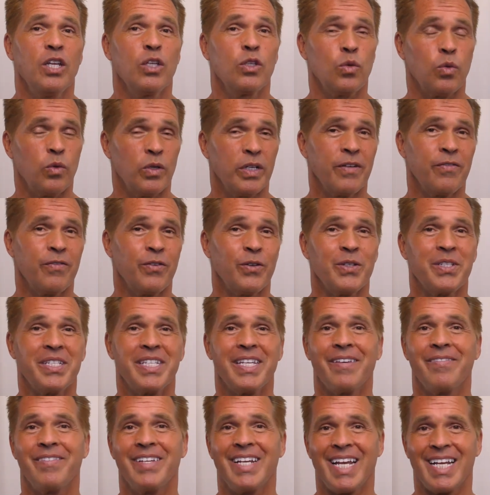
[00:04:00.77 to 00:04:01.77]
twenty-four
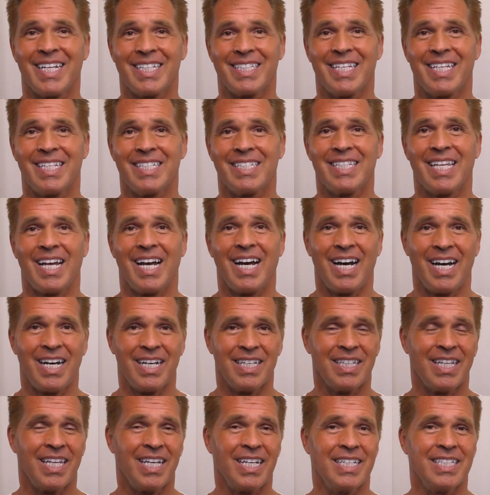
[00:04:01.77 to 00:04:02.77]
seven access to
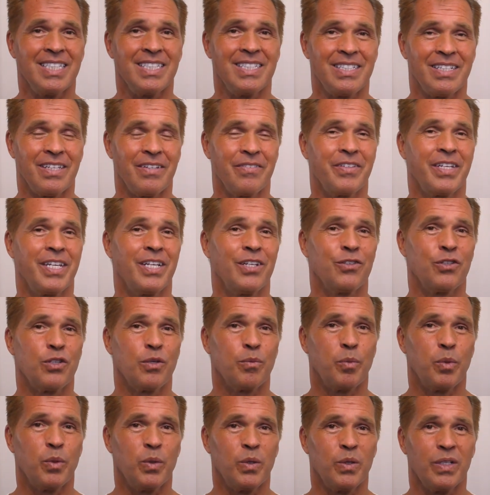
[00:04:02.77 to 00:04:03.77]
online self-care
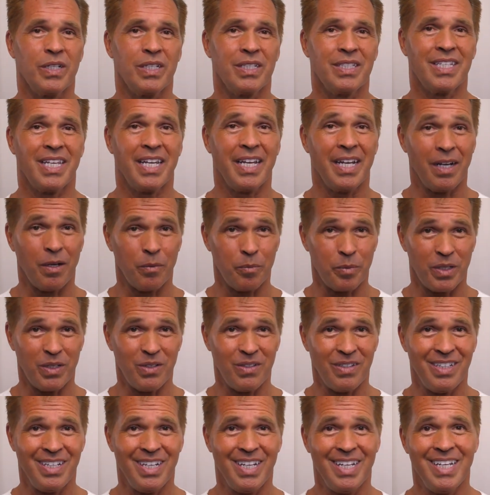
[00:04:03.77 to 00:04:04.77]
support to help
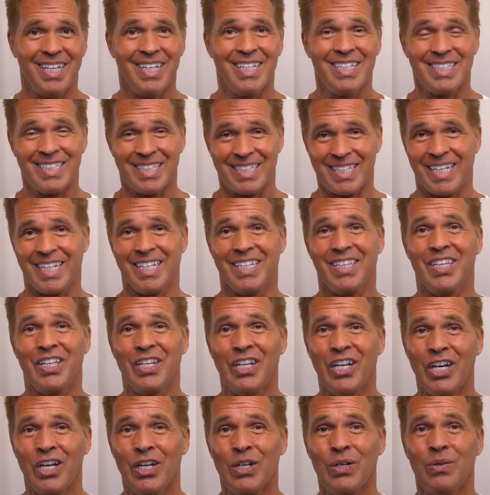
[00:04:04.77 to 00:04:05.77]
you stay in the
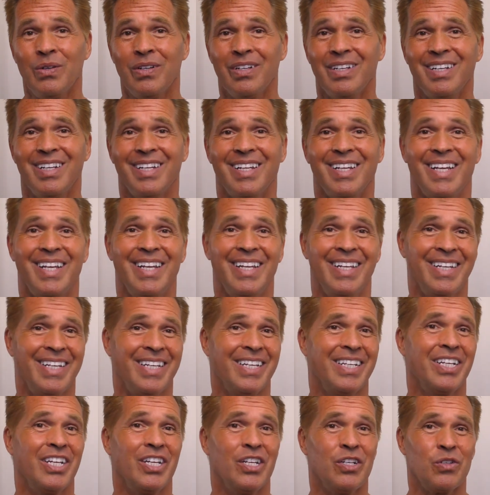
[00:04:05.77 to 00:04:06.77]
know and
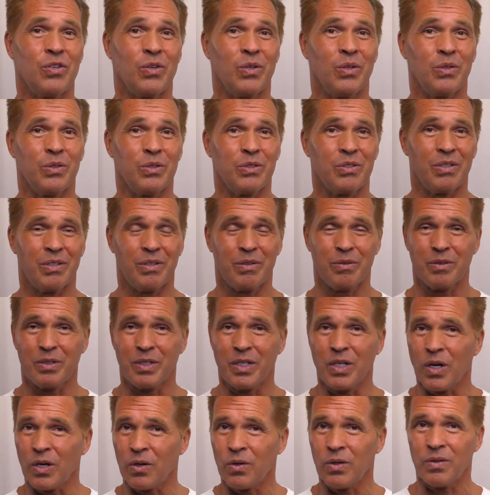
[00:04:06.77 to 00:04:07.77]
in control, so
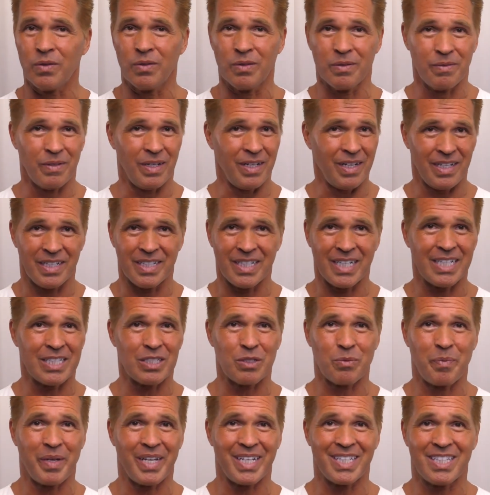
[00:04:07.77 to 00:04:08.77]
no
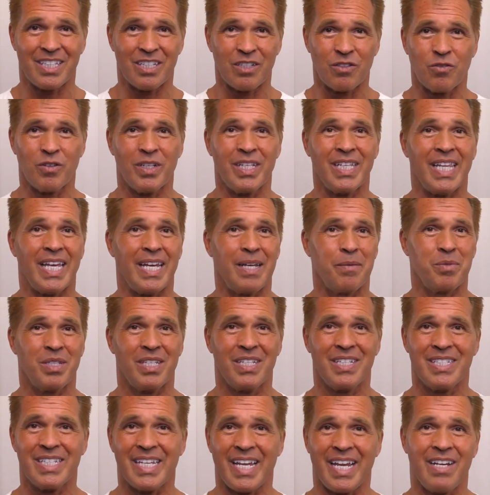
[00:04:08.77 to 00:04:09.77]
unexpected
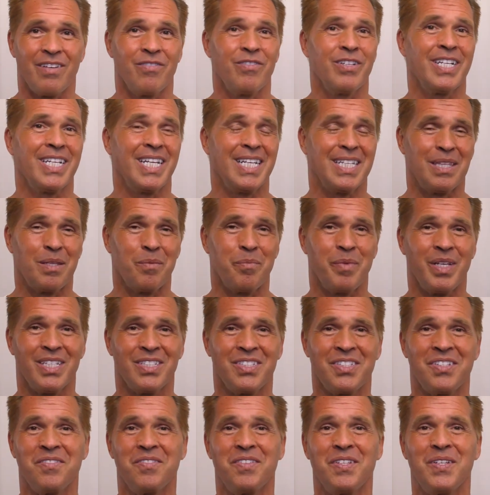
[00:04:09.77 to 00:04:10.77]
relapses ever get the
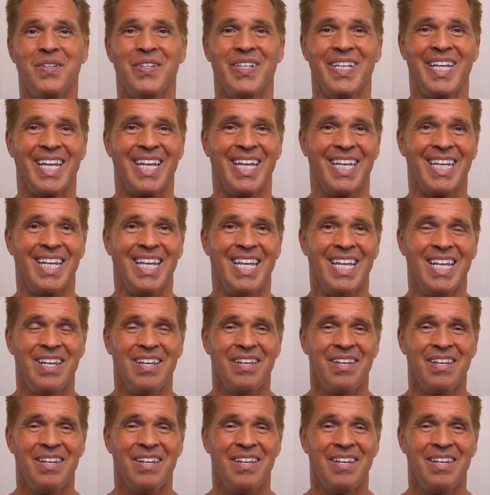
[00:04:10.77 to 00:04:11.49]
best of you again.